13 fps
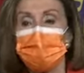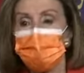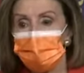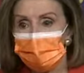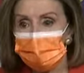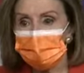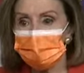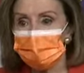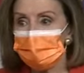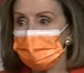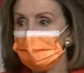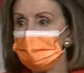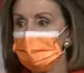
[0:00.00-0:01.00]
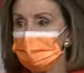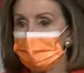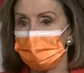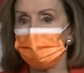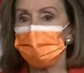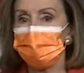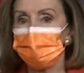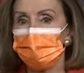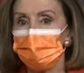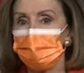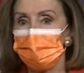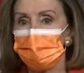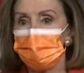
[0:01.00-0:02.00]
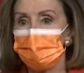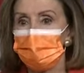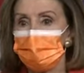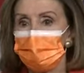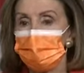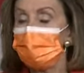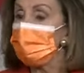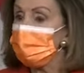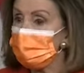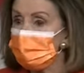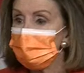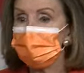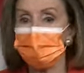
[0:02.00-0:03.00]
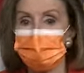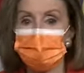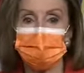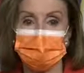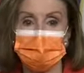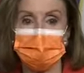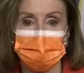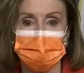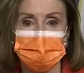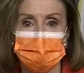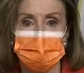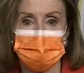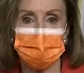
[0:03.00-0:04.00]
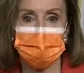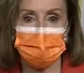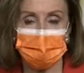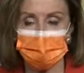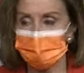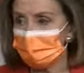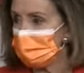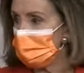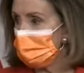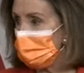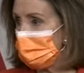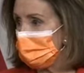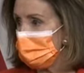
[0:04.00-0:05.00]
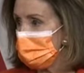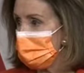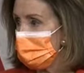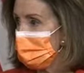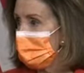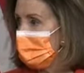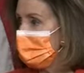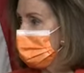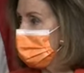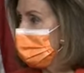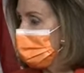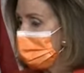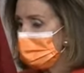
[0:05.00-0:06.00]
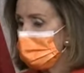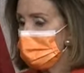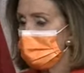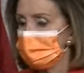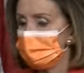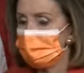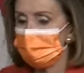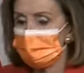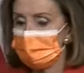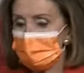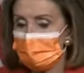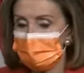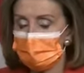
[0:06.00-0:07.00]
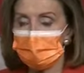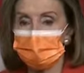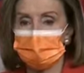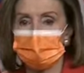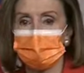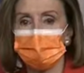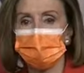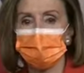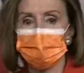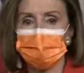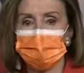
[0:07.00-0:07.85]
was the minimum wage. And we will persist with the minimum wage. Now, what I want you to understand is,